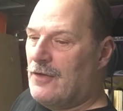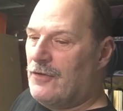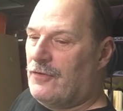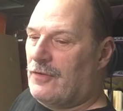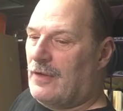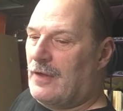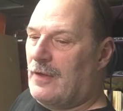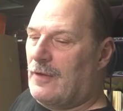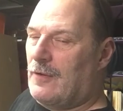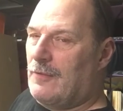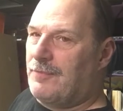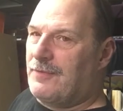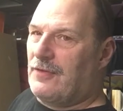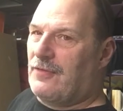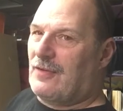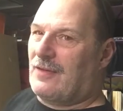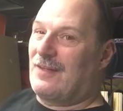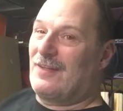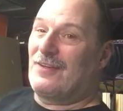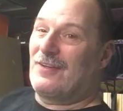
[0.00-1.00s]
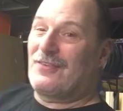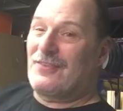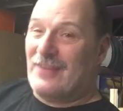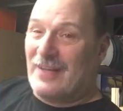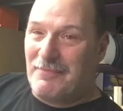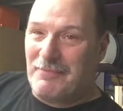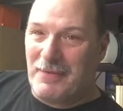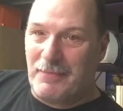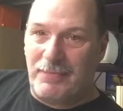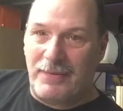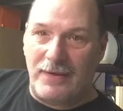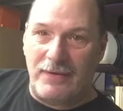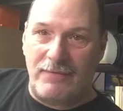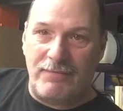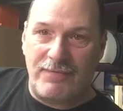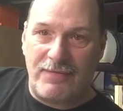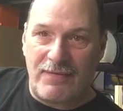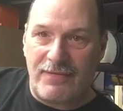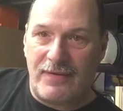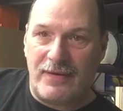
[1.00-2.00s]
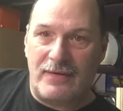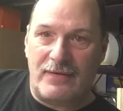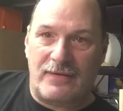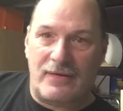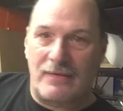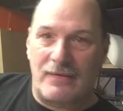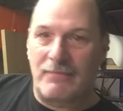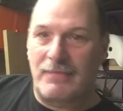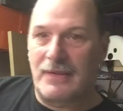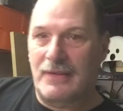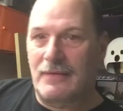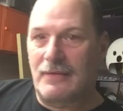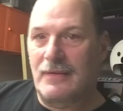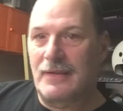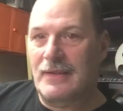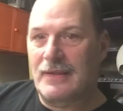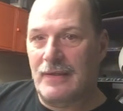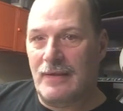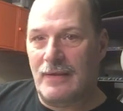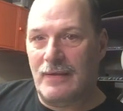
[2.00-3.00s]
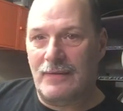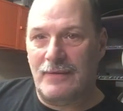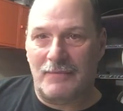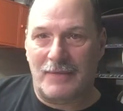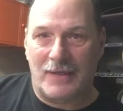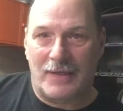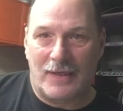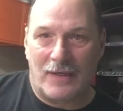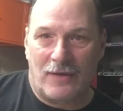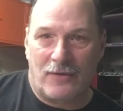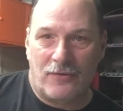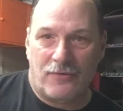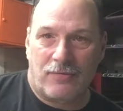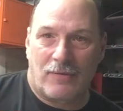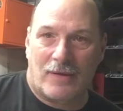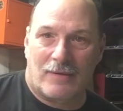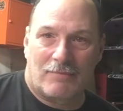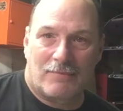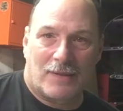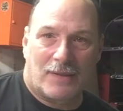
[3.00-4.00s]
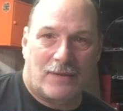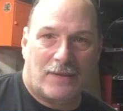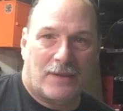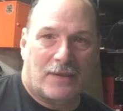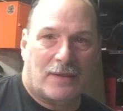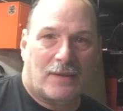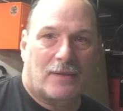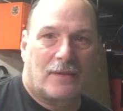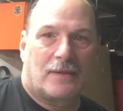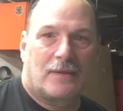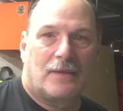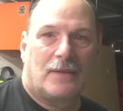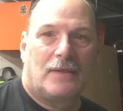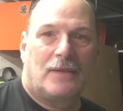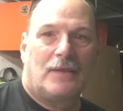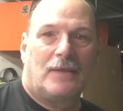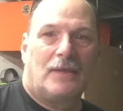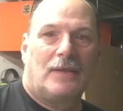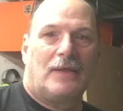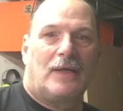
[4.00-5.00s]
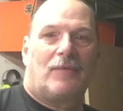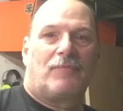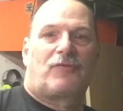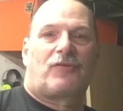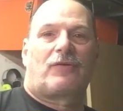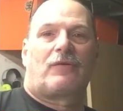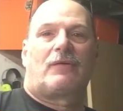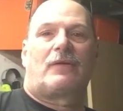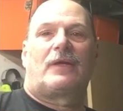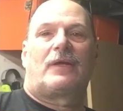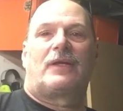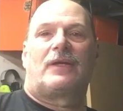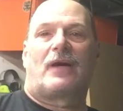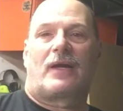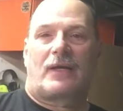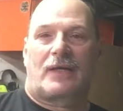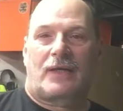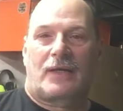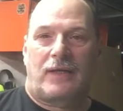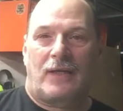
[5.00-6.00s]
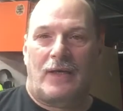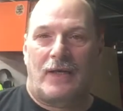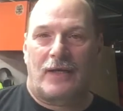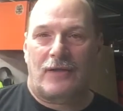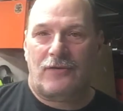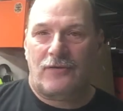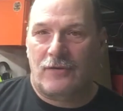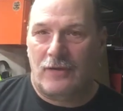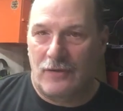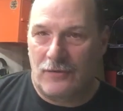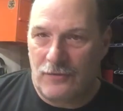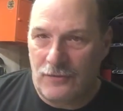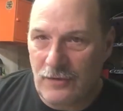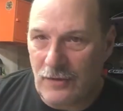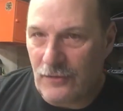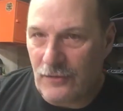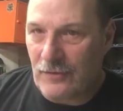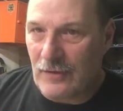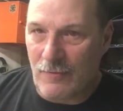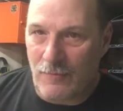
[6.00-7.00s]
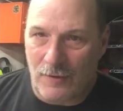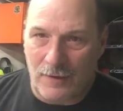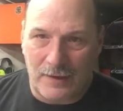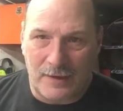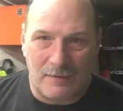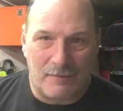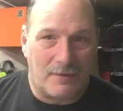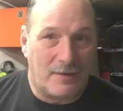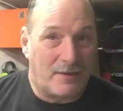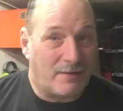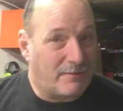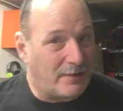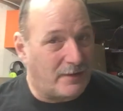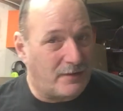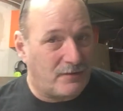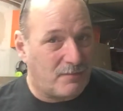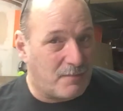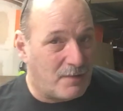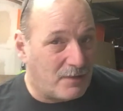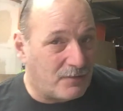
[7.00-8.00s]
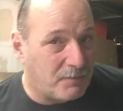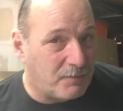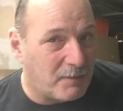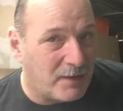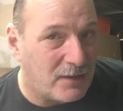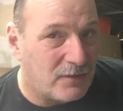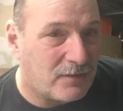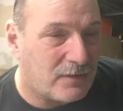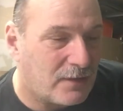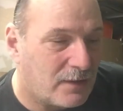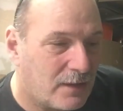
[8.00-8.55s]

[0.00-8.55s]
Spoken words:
So I hope this clears up a bit of the things that have been going on in my house while I'm building. I'm truly not a klutz. It's just I'm working with a very small space,